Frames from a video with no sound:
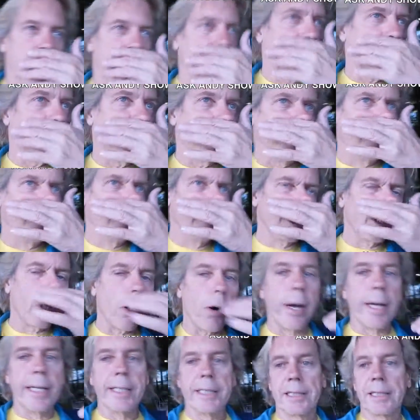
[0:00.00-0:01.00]
so you'll lose
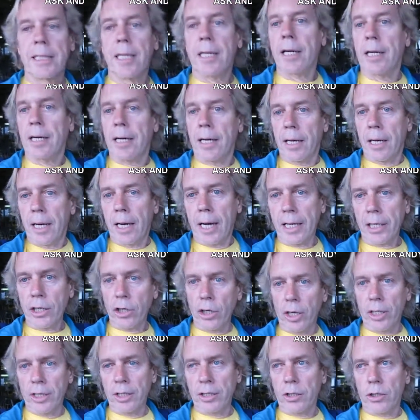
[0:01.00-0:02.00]
coins. I
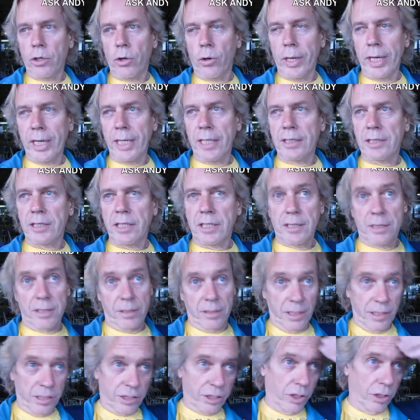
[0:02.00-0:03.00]
call it coins, and
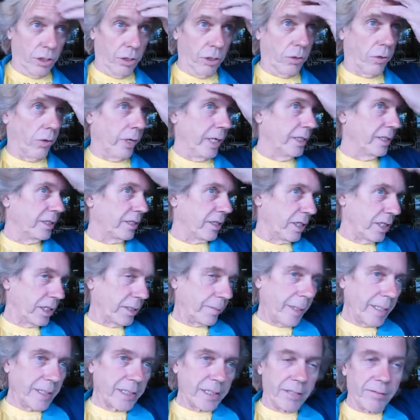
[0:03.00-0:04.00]
these euro coins are
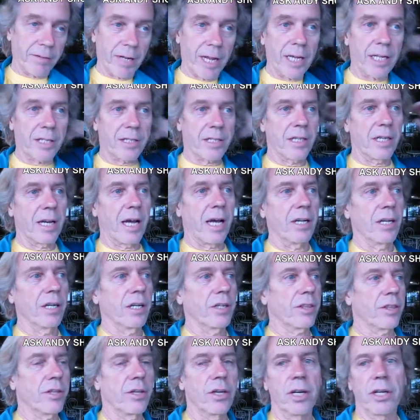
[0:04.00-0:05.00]
expensive, like it's
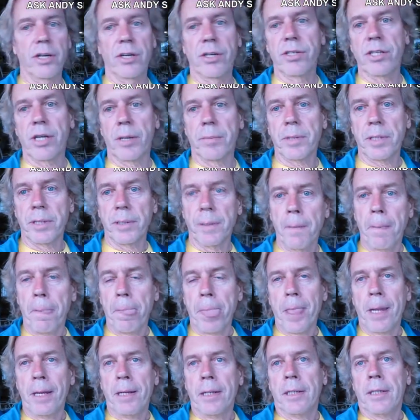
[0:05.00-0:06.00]
$1.30 or something.
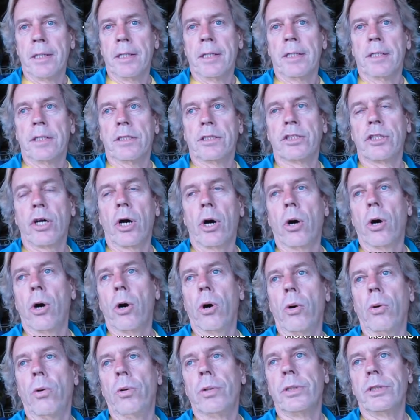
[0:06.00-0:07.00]

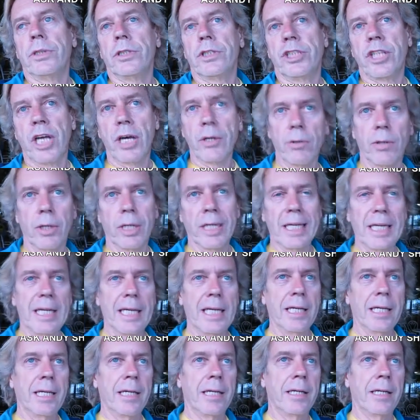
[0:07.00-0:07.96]
So generally,